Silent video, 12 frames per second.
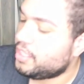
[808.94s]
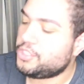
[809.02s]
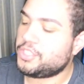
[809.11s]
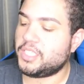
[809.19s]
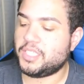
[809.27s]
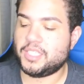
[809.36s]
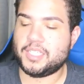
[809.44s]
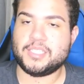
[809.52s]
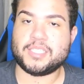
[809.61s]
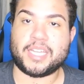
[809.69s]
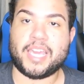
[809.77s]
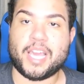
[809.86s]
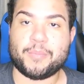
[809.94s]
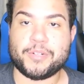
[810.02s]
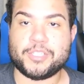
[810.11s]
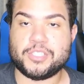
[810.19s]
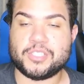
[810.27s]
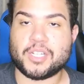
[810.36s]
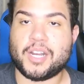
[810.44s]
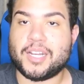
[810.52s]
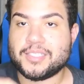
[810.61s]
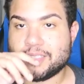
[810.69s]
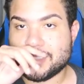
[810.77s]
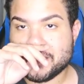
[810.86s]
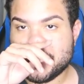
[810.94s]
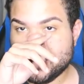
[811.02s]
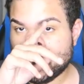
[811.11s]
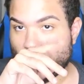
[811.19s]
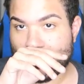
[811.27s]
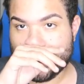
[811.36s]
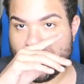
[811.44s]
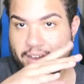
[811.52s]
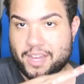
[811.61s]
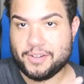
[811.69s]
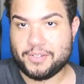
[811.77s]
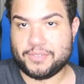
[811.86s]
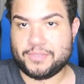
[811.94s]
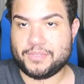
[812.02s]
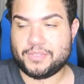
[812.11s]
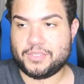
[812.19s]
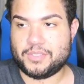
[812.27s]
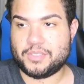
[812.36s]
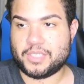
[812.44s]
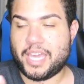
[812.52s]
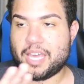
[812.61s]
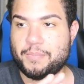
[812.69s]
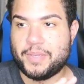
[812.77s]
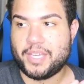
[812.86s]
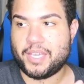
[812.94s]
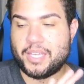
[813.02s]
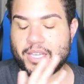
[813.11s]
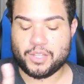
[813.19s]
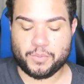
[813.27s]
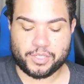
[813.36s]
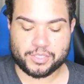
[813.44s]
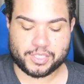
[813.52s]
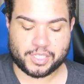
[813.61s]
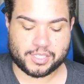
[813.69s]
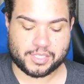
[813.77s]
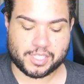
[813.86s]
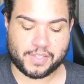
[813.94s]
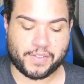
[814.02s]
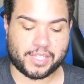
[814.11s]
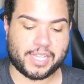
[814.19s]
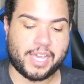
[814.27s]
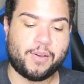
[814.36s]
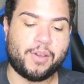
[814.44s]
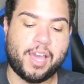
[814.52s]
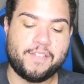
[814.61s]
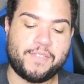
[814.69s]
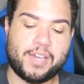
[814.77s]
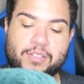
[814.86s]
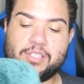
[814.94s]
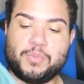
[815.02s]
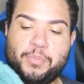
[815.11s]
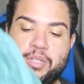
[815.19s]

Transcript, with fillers: She is a camper. She's constantly going out camping in the wilderness and stuff like that. I found this